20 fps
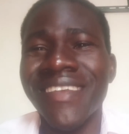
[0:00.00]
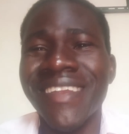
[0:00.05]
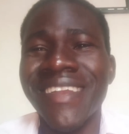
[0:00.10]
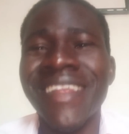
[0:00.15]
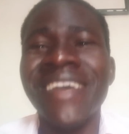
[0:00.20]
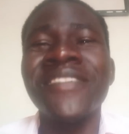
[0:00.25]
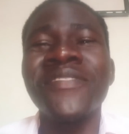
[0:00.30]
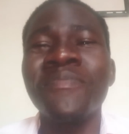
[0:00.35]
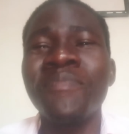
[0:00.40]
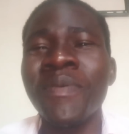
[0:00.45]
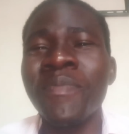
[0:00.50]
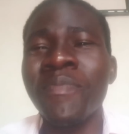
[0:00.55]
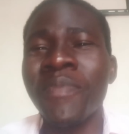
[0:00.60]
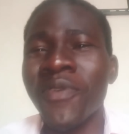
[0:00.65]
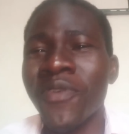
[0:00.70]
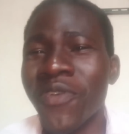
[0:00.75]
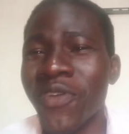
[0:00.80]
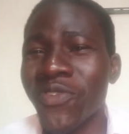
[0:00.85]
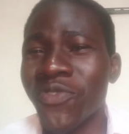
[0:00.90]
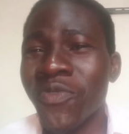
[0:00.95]
does people
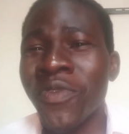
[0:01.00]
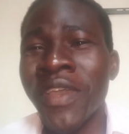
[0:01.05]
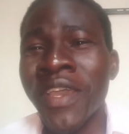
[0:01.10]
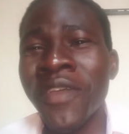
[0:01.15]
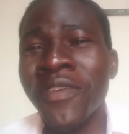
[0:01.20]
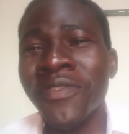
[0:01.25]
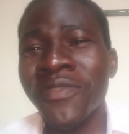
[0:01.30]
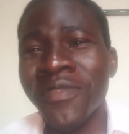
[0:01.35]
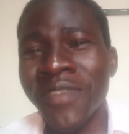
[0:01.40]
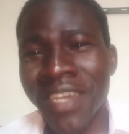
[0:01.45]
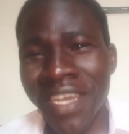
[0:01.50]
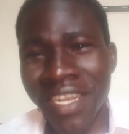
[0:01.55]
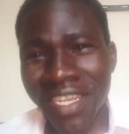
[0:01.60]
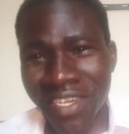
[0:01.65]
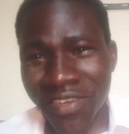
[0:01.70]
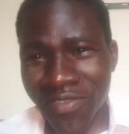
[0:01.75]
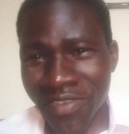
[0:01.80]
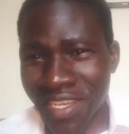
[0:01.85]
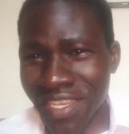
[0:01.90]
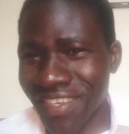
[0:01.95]
go to hell to get
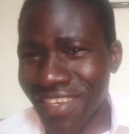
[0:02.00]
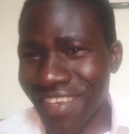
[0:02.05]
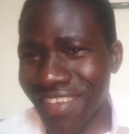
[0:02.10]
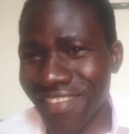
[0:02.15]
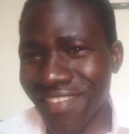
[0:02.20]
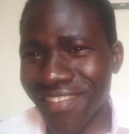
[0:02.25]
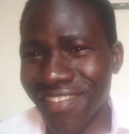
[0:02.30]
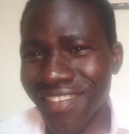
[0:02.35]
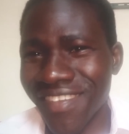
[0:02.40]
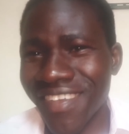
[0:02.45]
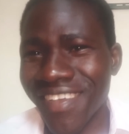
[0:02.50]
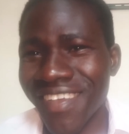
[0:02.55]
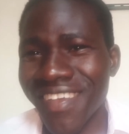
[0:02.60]
riches?